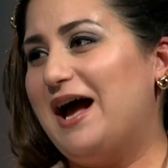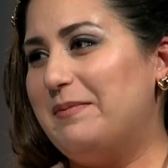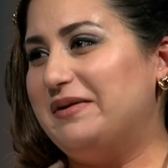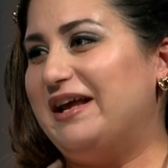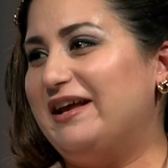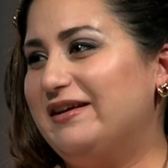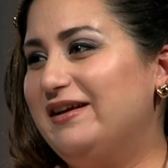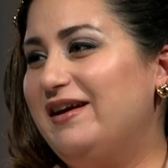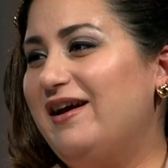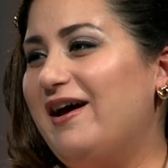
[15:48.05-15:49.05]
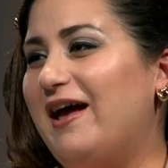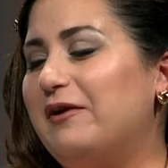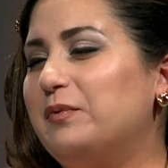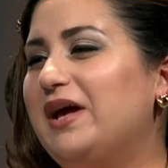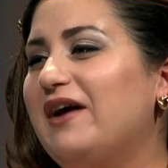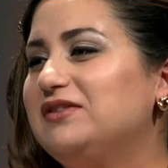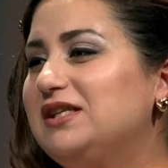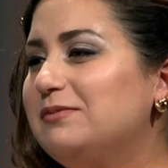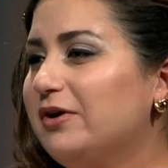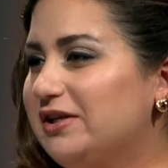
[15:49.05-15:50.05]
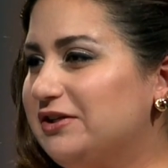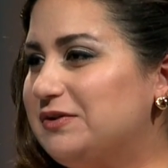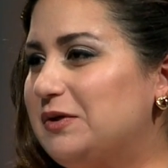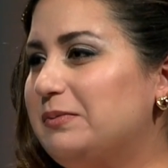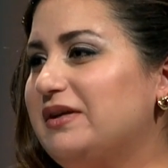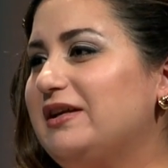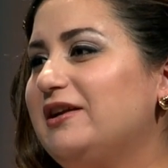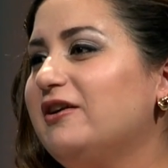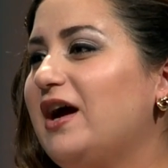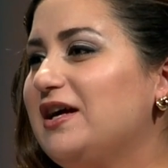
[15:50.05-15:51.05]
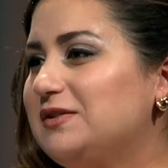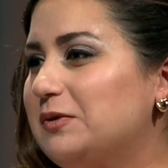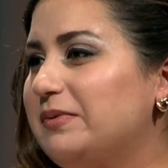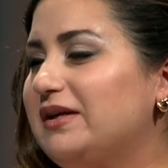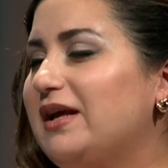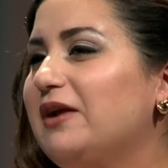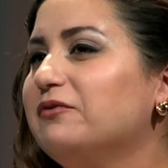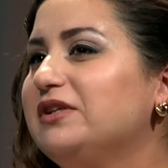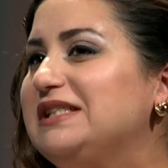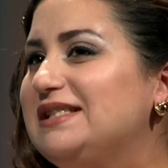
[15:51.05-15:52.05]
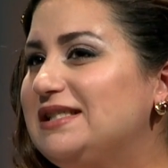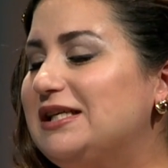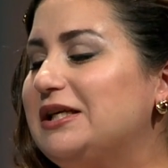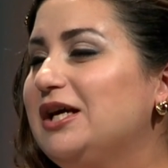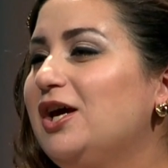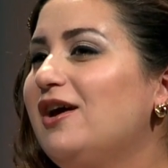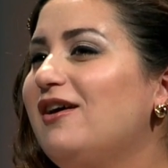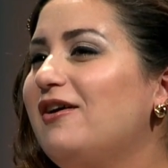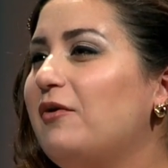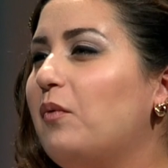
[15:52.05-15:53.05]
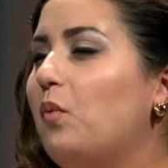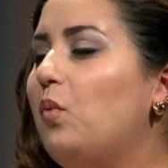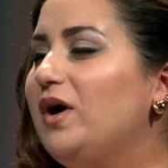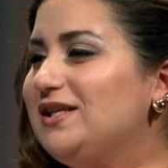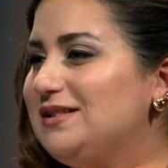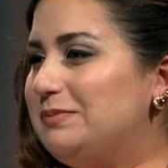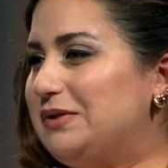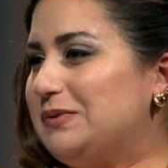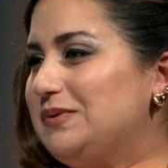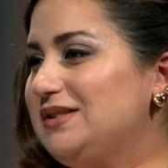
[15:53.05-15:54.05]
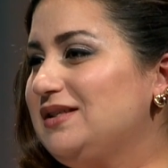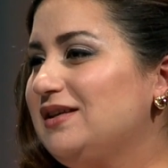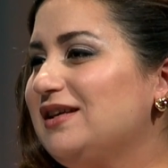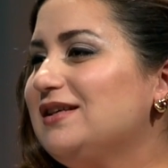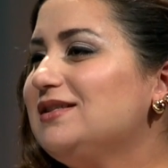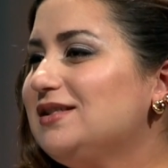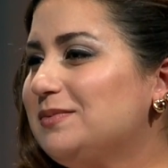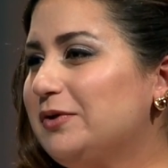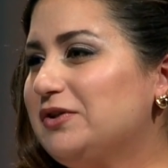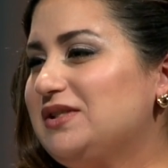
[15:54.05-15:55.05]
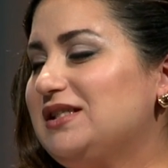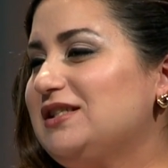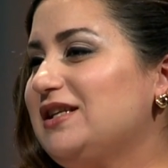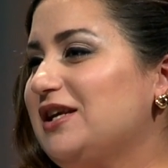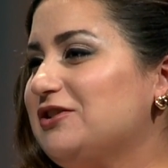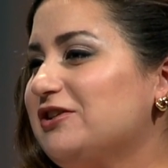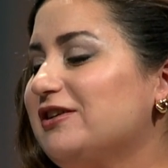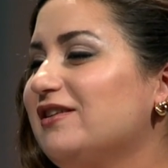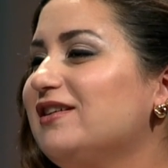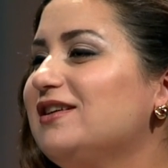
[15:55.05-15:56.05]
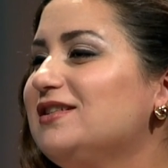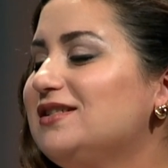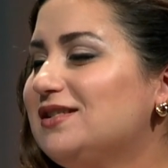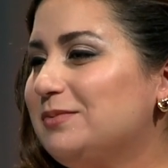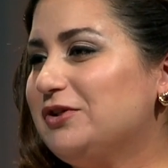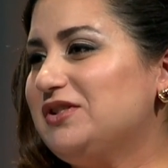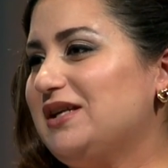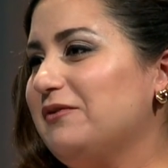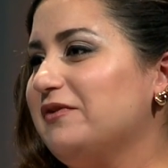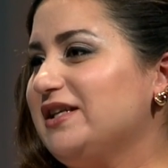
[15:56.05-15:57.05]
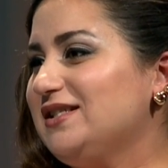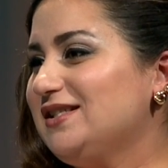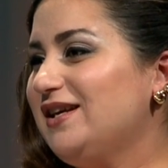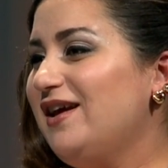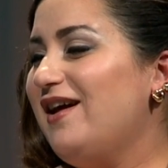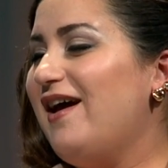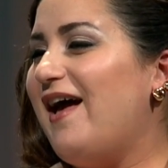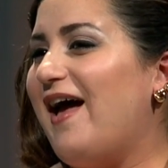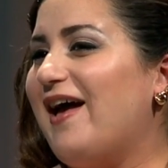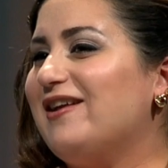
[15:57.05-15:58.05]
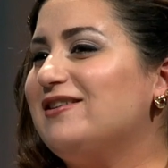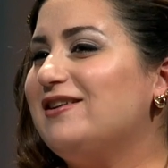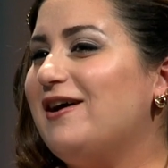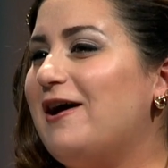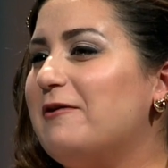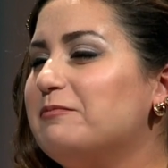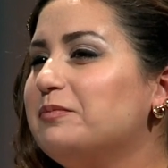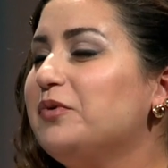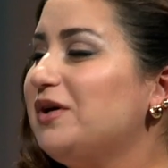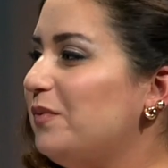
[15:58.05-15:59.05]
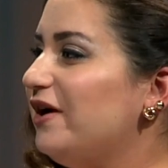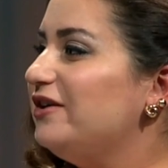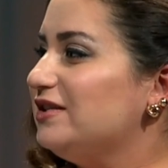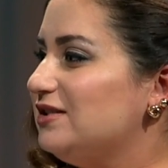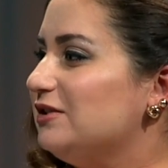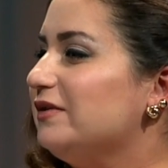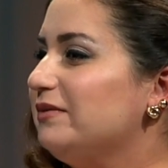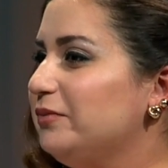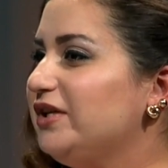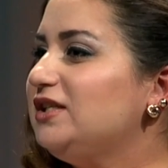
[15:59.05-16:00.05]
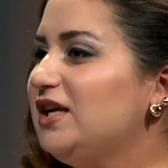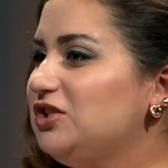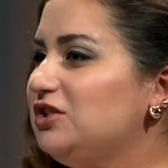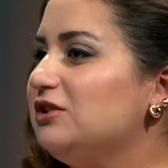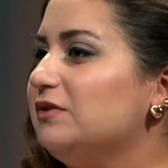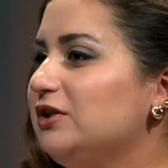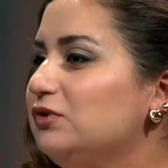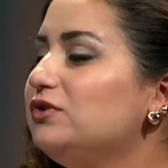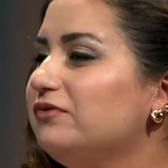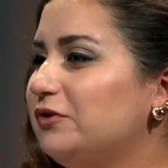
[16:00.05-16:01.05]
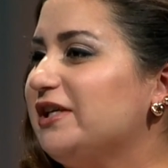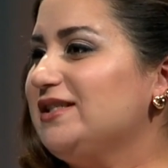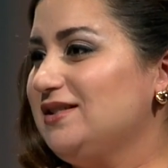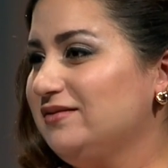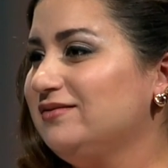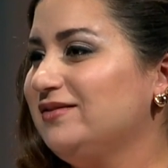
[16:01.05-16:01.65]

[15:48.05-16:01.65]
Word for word: happening. And we have to keep our ears open and our eyes open and really see what is abuse, is this person in danger? Is this person at risk? And um, bring awareness to it, bring attention to it, use your voice